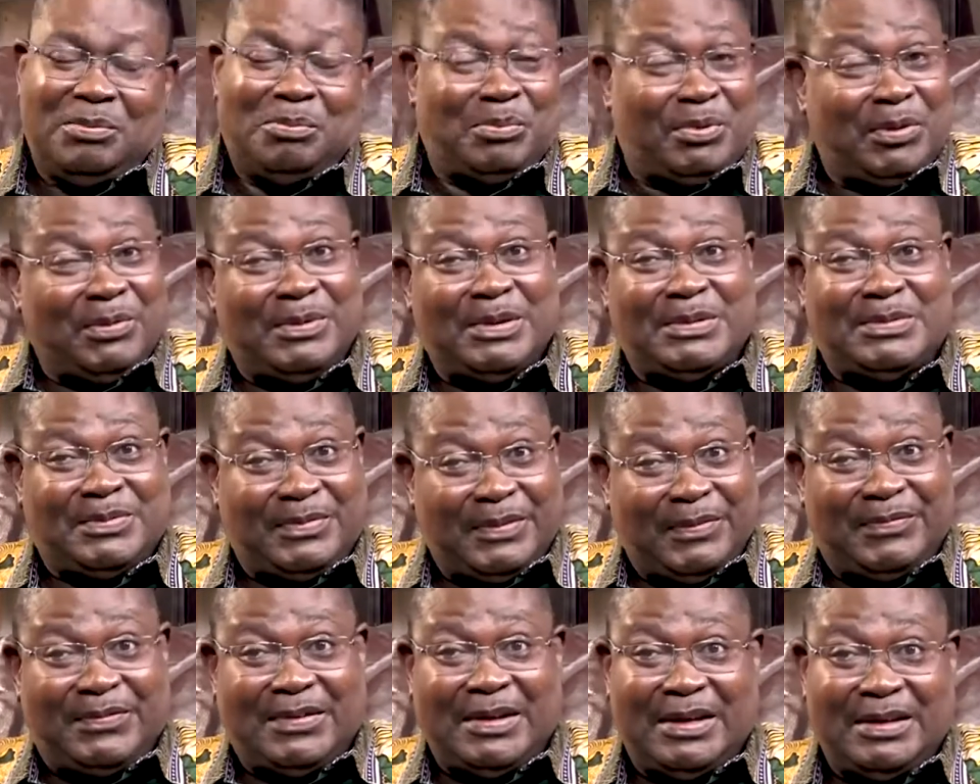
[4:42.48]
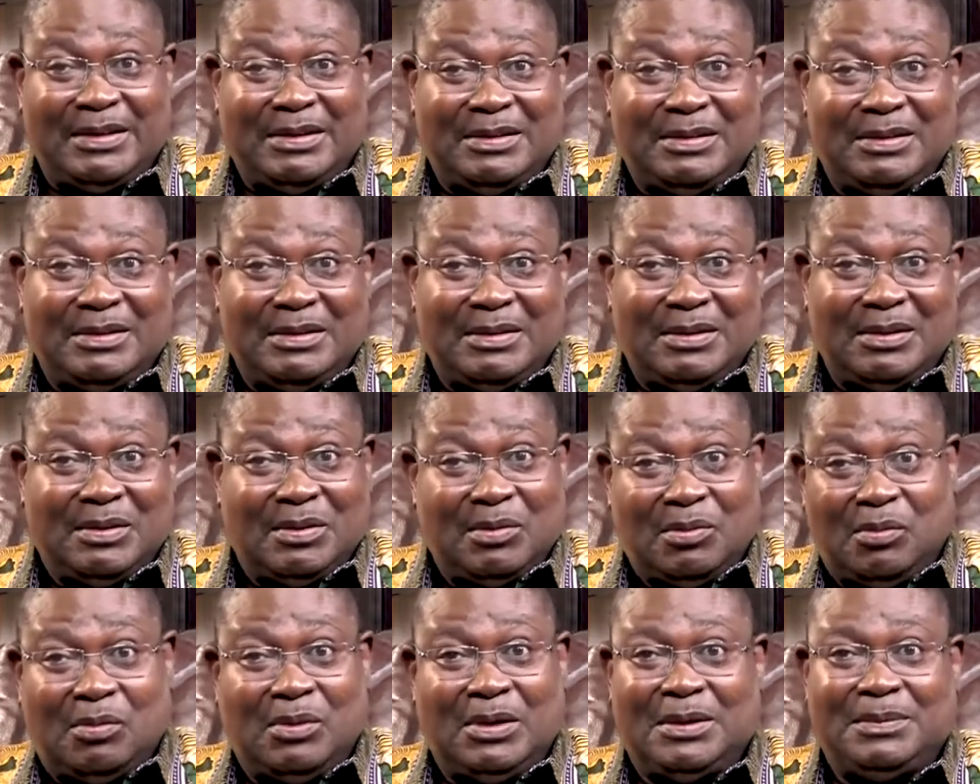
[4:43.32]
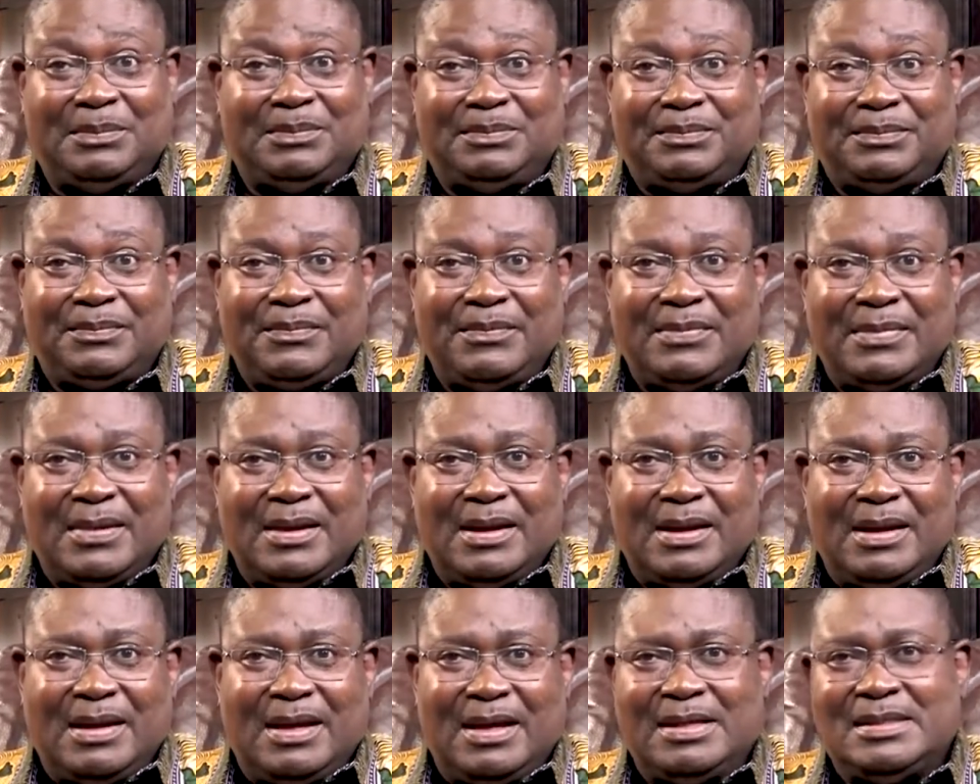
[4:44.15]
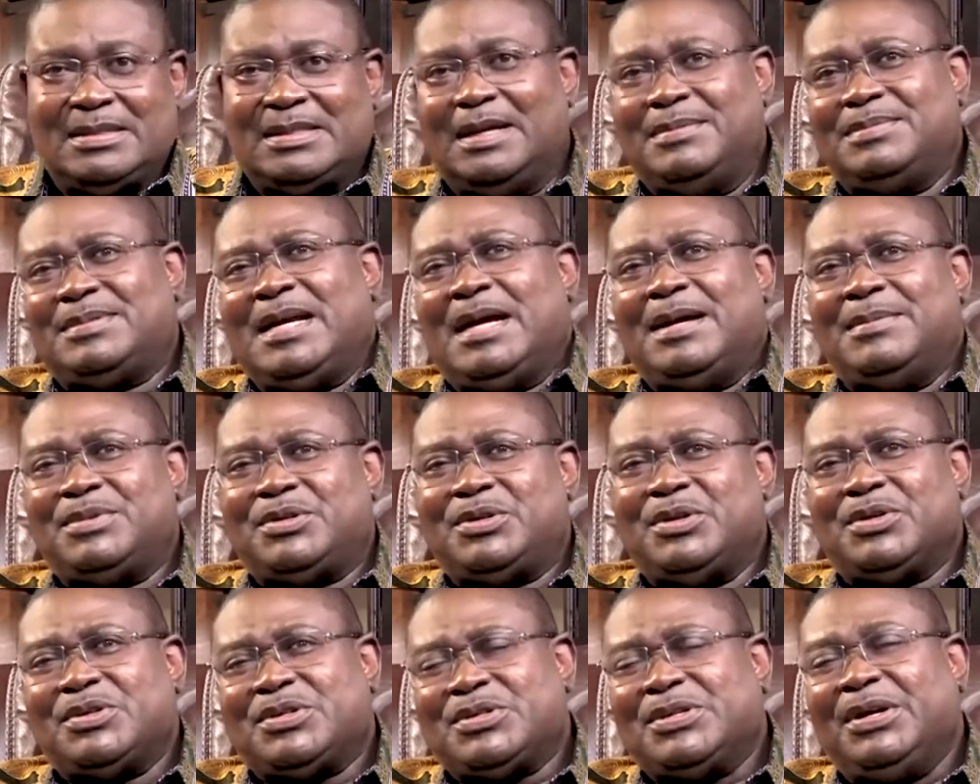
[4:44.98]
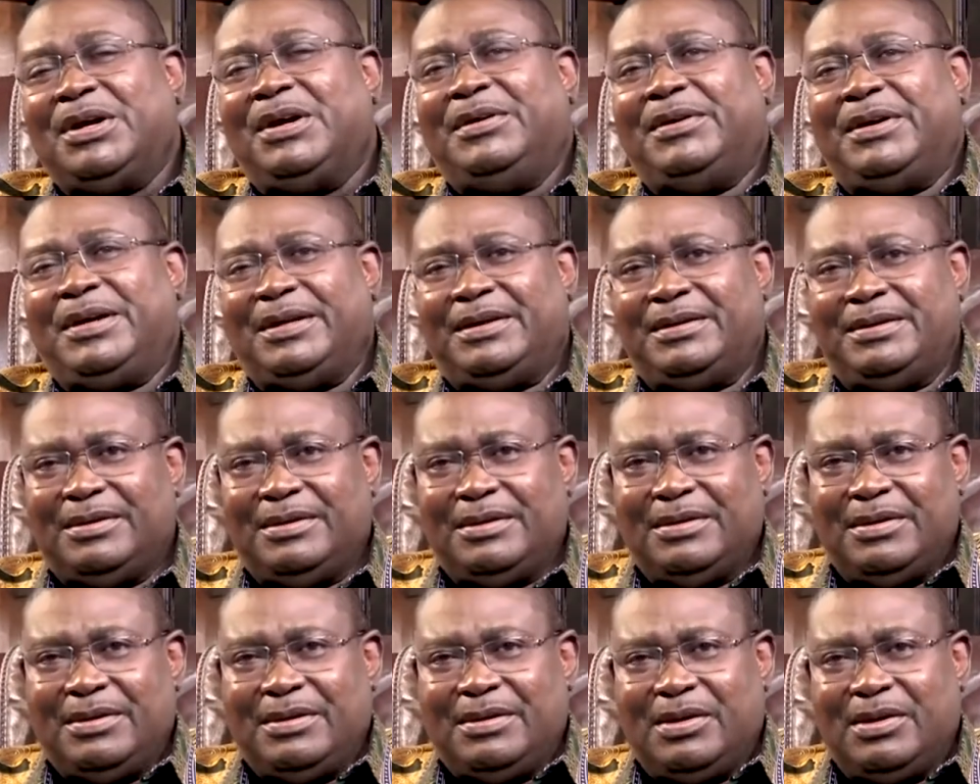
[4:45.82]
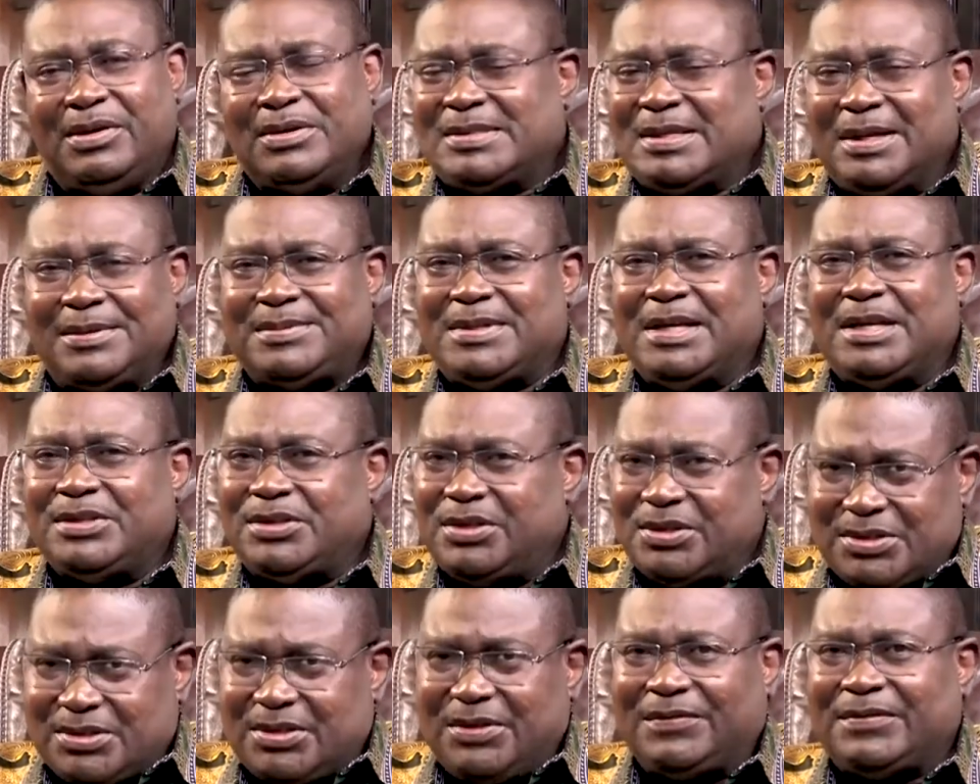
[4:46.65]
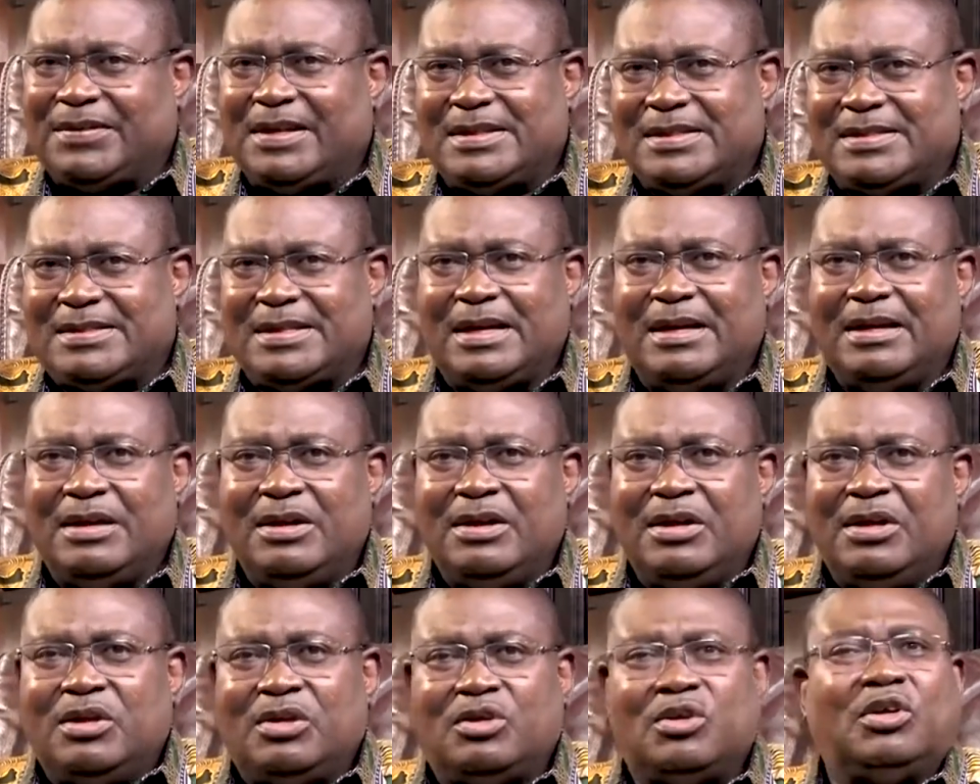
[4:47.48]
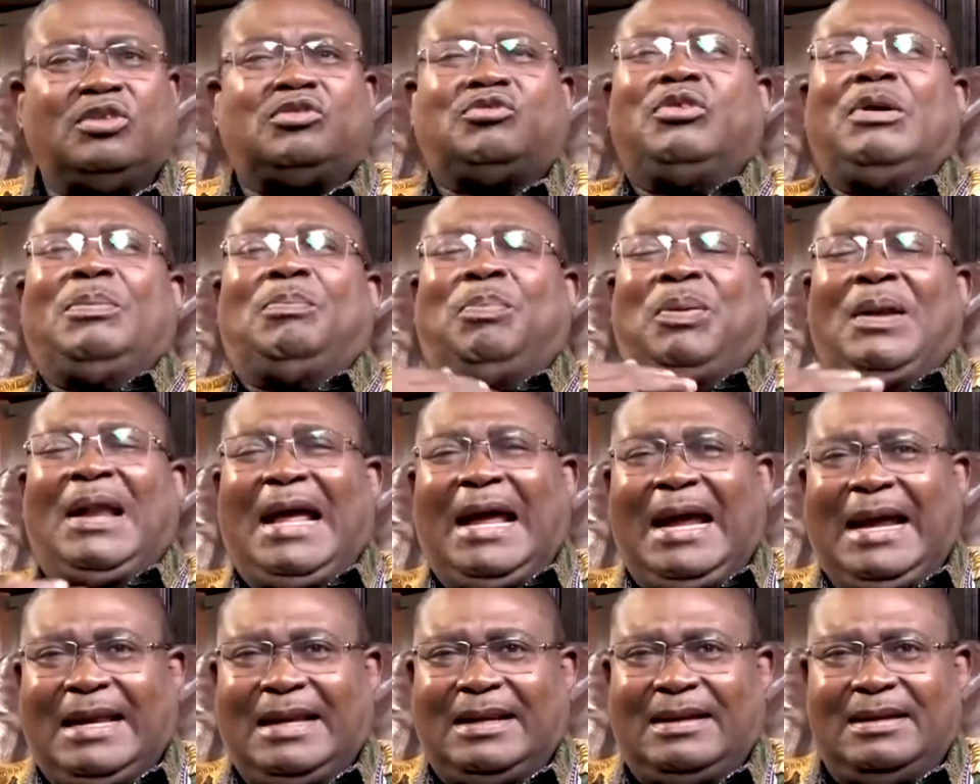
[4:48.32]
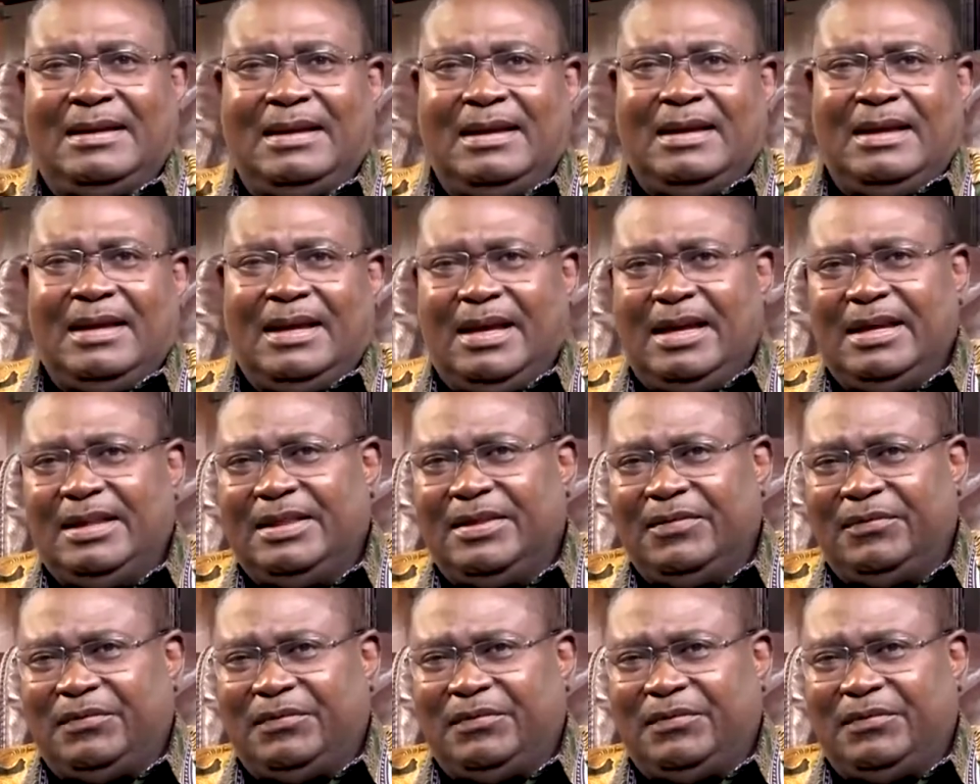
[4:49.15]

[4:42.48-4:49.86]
Proverbs 15, 1. And sometimes you're sorry. Or sometimes a soft answer, not replying in the